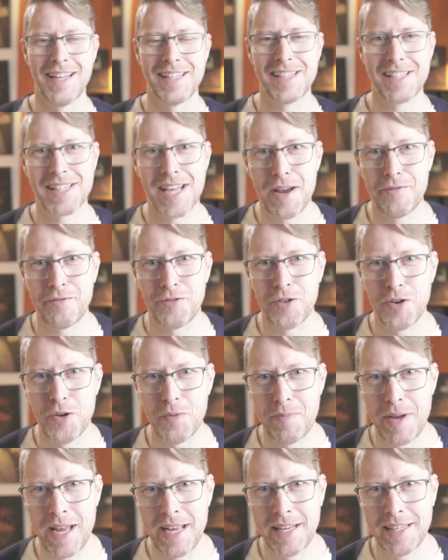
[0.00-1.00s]
time for a new
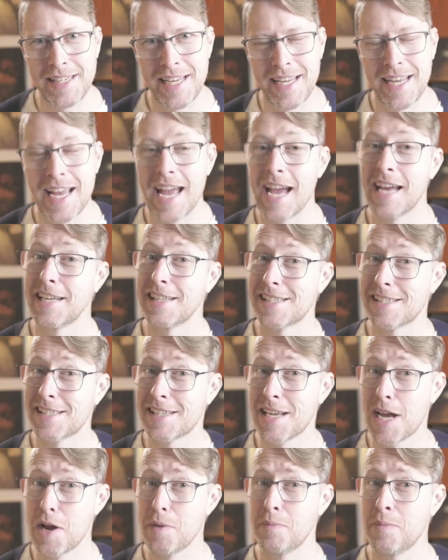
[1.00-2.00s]
painting, and it's
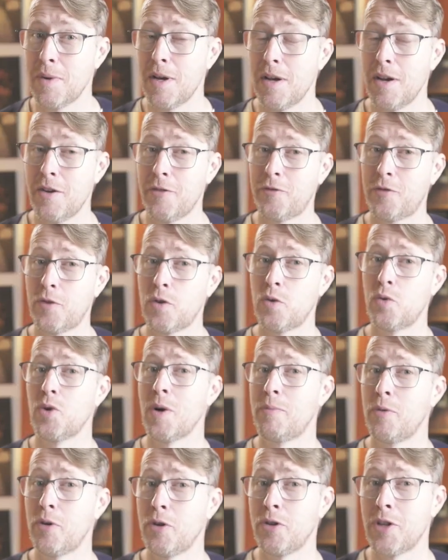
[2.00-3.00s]
time for
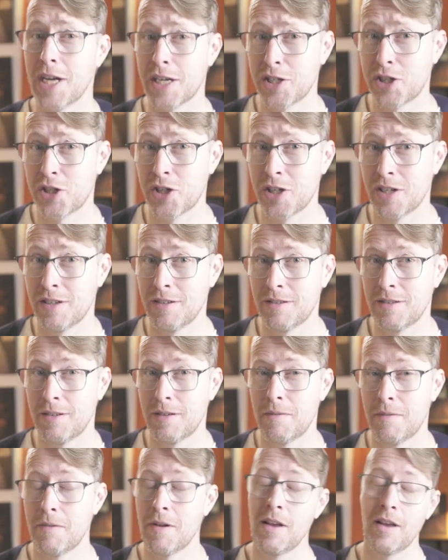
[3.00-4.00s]
reproduction.
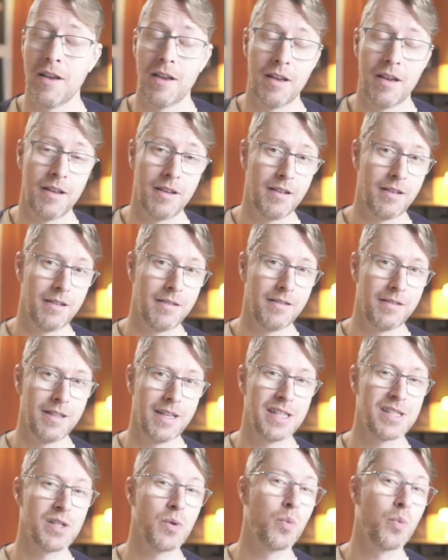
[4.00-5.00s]

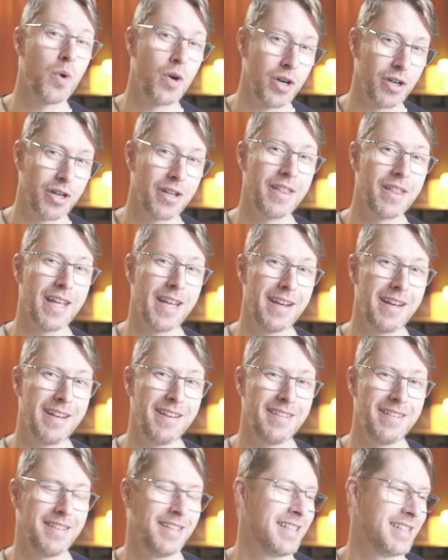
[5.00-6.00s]
It's a work that
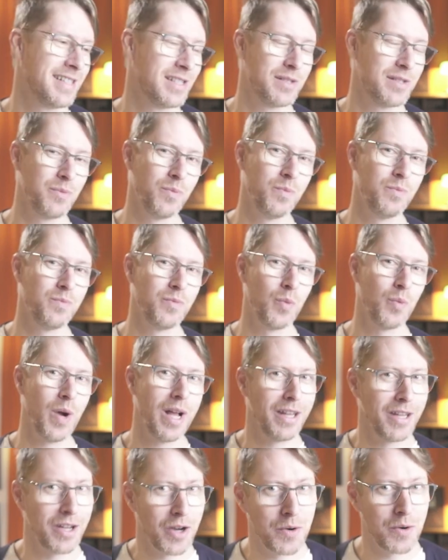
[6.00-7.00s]
is well
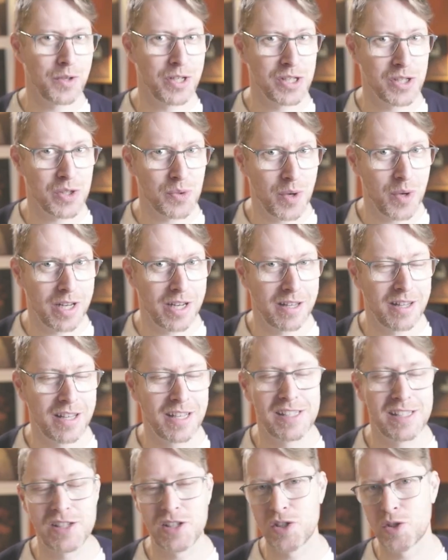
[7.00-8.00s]
known in Sweden.
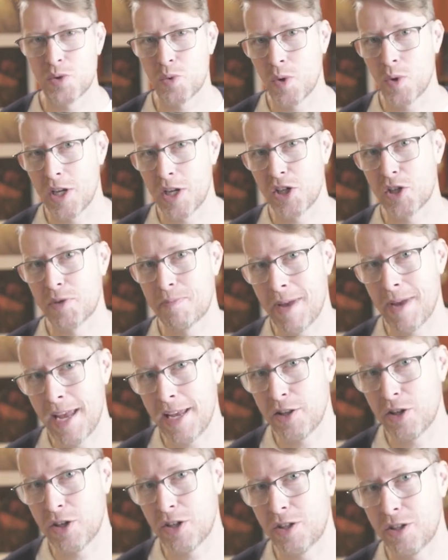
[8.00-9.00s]
It's a Swedish
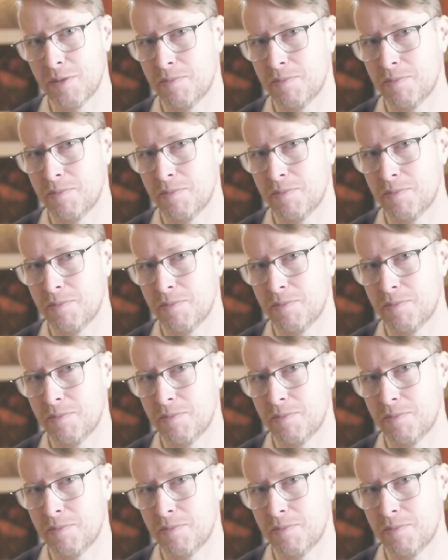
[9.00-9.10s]
painter,